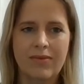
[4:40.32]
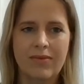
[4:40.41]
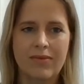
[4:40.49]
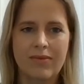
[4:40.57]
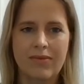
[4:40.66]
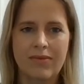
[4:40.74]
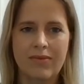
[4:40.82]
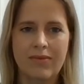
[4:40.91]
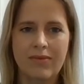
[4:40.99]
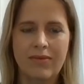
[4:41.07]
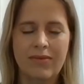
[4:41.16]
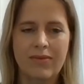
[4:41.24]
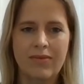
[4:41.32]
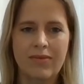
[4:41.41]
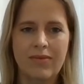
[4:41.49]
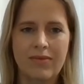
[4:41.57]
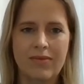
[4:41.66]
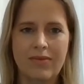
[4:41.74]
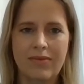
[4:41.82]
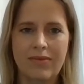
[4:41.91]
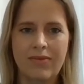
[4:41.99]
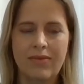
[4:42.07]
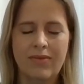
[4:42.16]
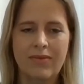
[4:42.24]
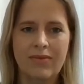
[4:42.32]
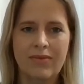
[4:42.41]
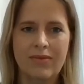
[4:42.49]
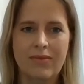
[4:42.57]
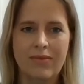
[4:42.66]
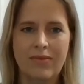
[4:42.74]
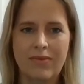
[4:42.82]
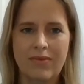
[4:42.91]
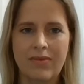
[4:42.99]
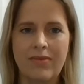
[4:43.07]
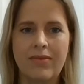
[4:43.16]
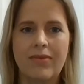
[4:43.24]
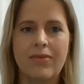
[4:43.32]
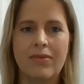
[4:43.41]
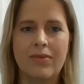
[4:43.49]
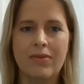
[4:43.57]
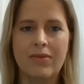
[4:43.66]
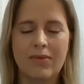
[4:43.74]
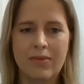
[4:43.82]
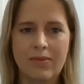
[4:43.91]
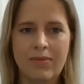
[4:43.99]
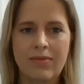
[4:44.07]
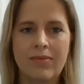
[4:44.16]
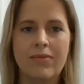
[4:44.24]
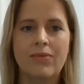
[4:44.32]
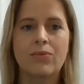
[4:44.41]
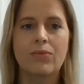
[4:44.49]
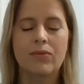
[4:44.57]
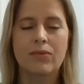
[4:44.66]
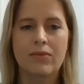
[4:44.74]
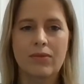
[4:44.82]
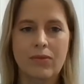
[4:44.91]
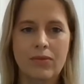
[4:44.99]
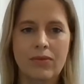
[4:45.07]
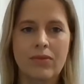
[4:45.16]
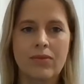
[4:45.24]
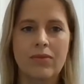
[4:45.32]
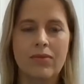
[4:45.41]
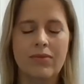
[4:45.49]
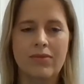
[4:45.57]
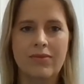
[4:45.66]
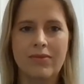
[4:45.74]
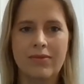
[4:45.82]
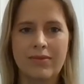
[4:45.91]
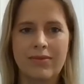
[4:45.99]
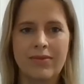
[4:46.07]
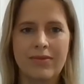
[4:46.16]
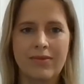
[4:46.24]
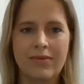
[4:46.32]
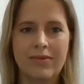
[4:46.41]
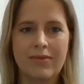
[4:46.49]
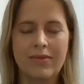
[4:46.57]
This person isn't speaking.